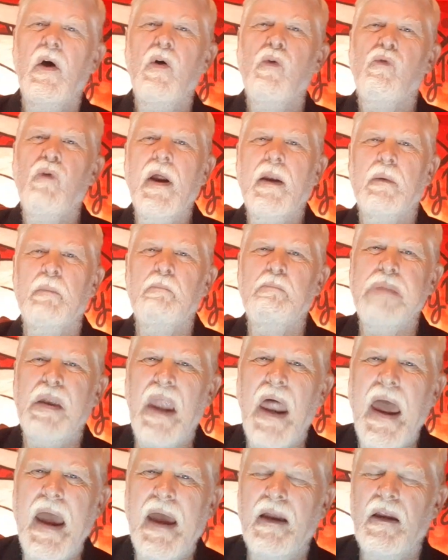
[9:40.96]
Written
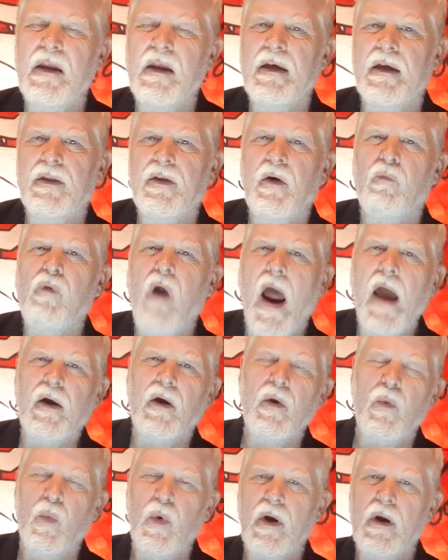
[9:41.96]
plainly, the
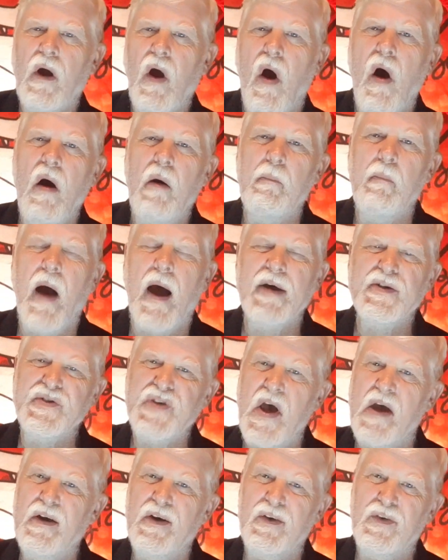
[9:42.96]
writer would come,
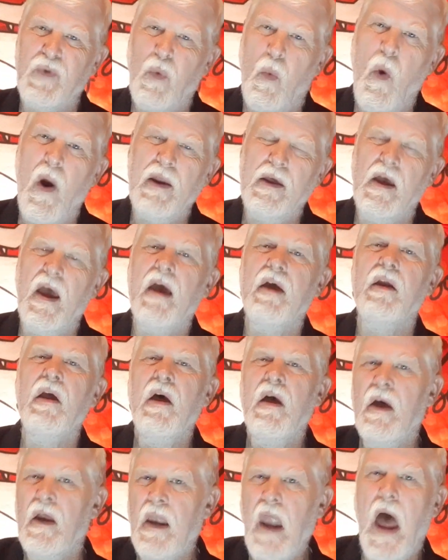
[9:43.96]
Isaiah 28,
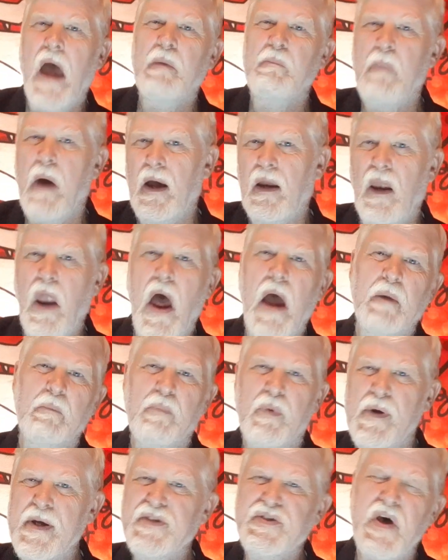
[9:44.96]
line by line,
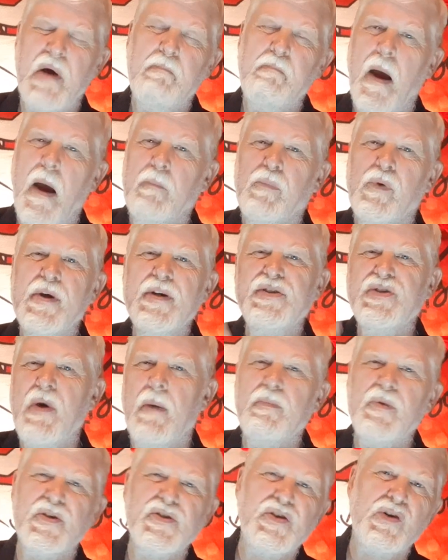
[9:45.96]
precept by
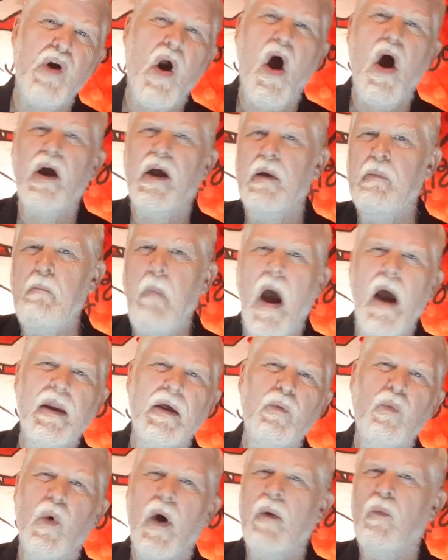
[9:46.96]
precept. The strong and
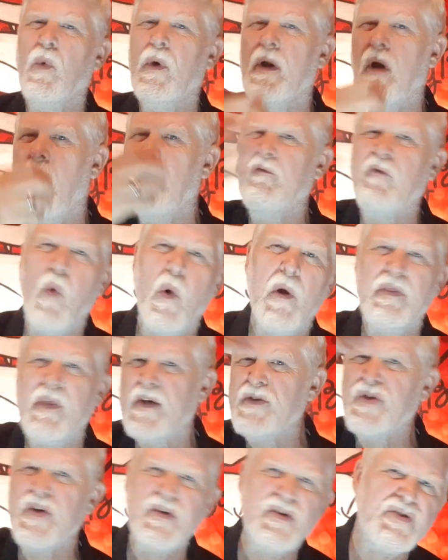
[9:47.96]
mighty one would come forth
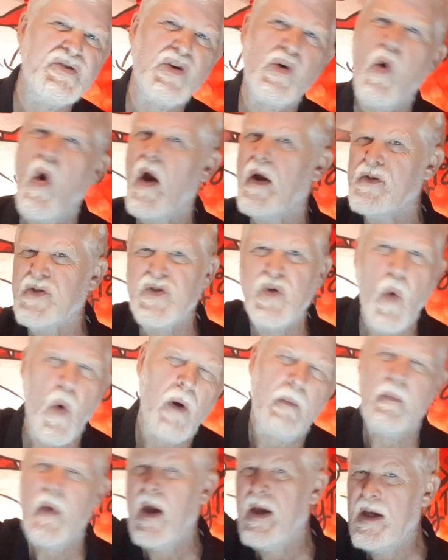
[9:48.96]
as a destroying
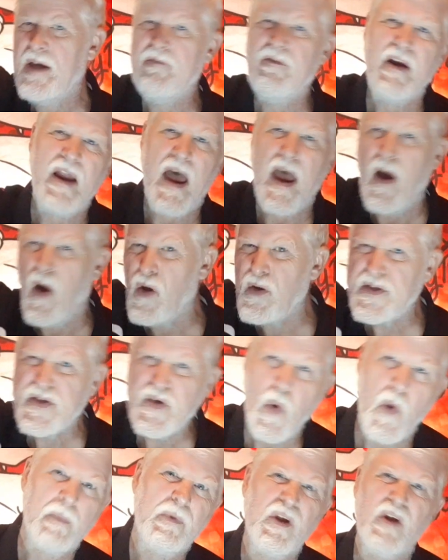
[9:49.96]
storm, even a
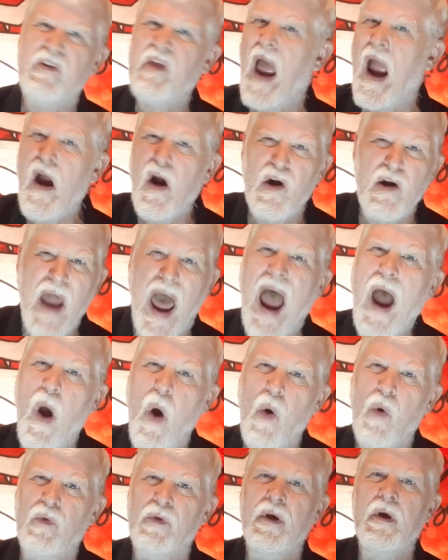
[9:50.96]
hailstorm to tear
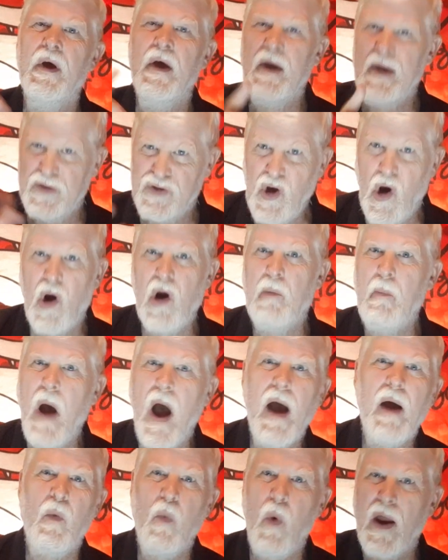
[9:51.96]
down.
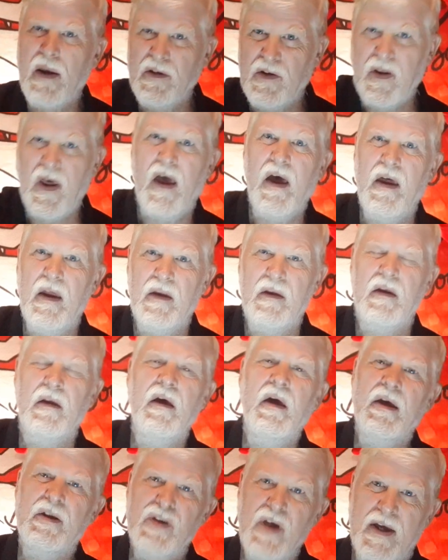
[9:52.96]
Jeremiah 1.10,
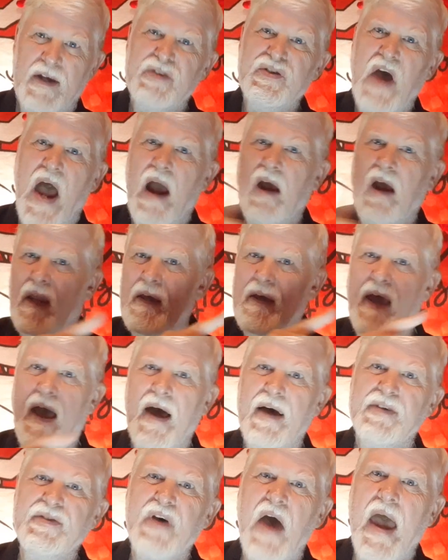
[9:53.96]
exactly
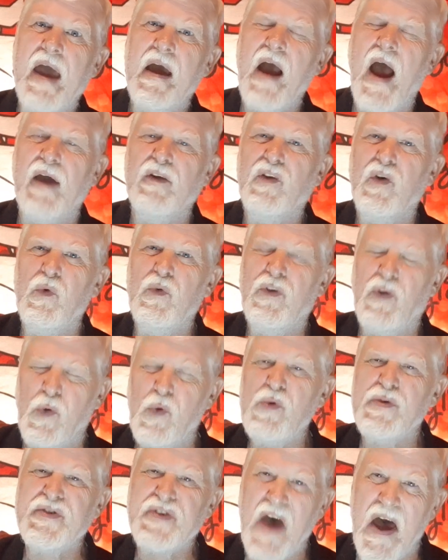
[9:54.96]
as Haggai
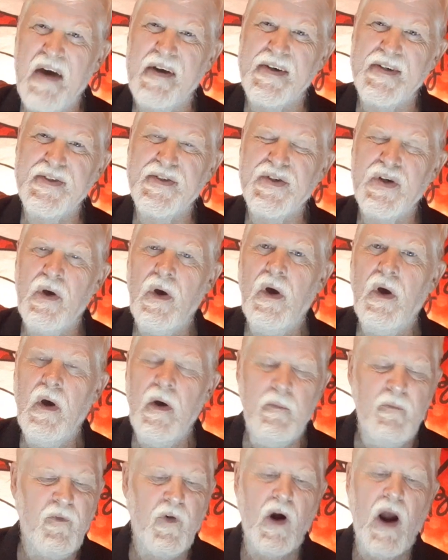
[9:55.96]
2.2 says.
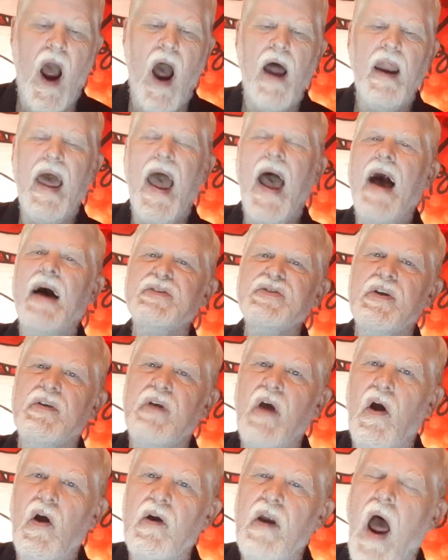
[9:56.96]
For God has to
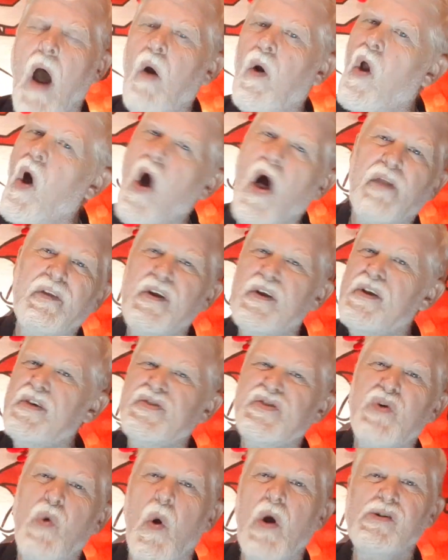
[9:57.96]
tear down all the
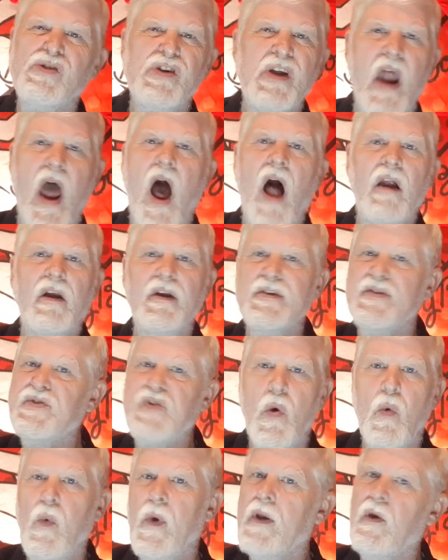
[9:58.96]
distortionality
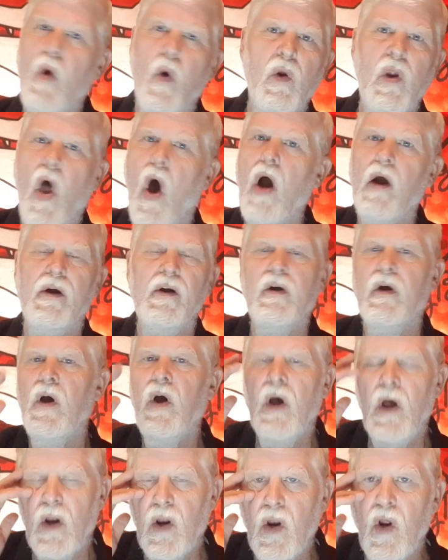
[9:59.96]
so we no longer
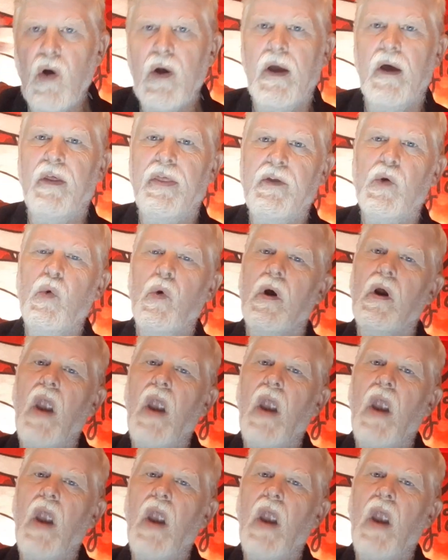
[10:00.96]
looking through a